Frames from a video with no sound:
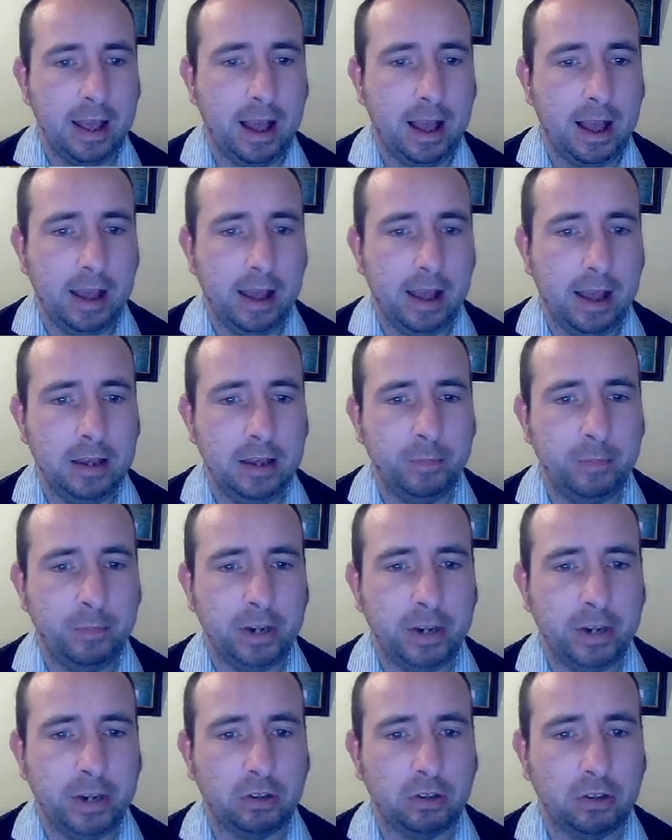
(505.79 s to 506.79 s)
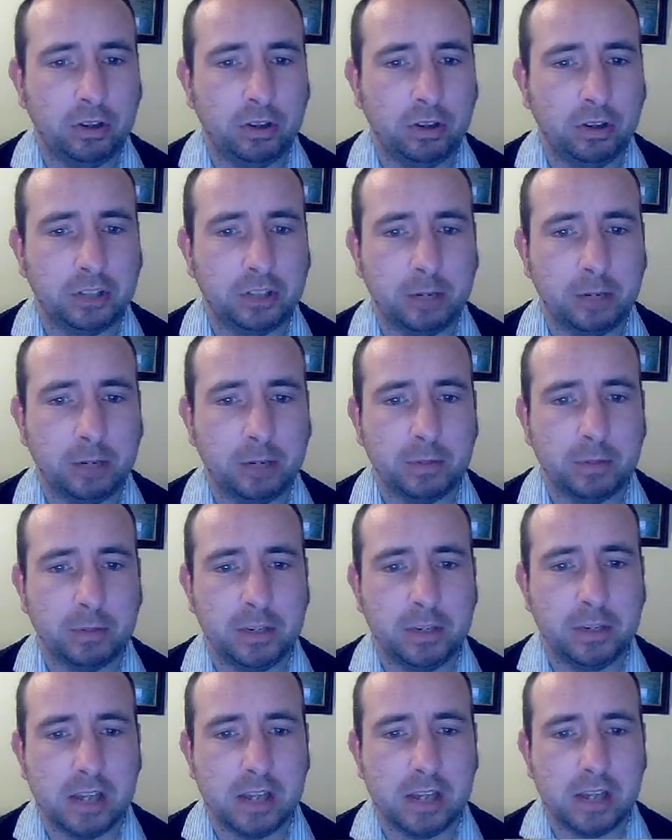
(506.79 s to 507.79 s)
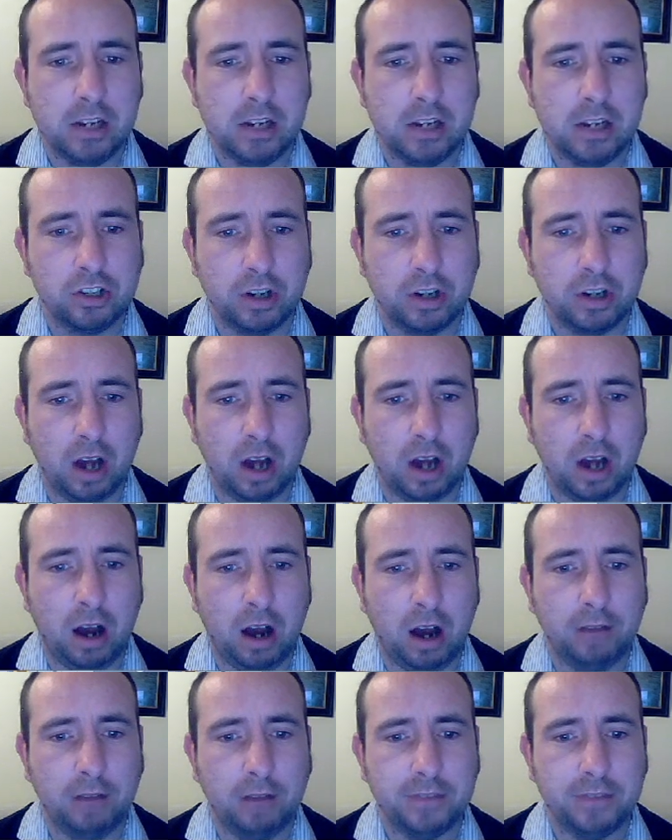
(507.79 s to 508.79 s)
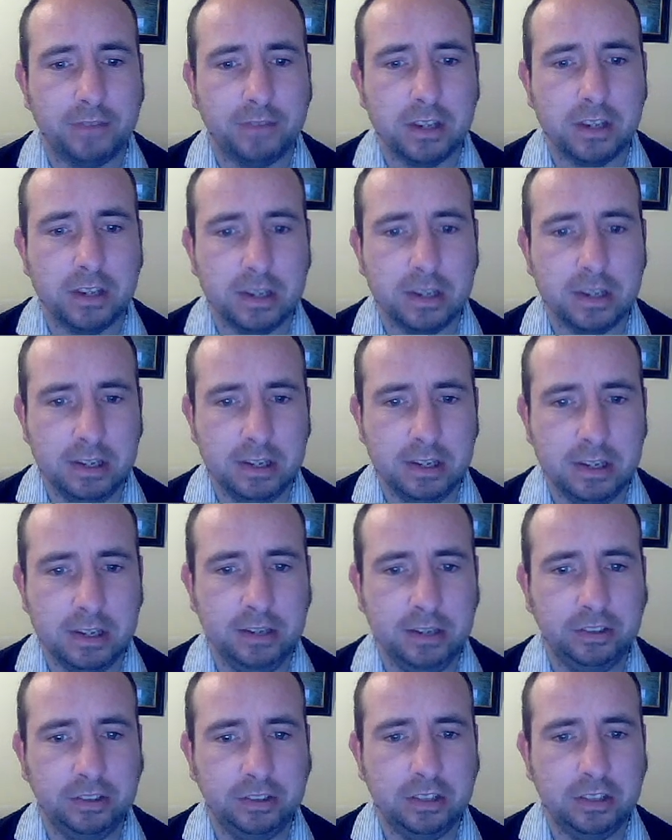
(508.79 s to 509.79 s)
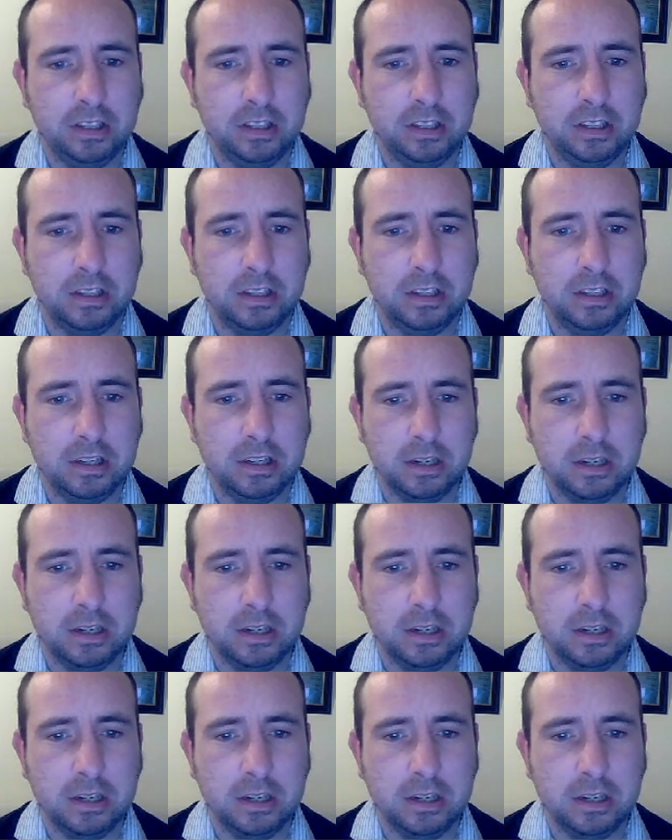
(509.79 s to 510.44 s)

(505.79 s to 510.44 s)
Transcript: In Bitcoin's implementation of the ECDSA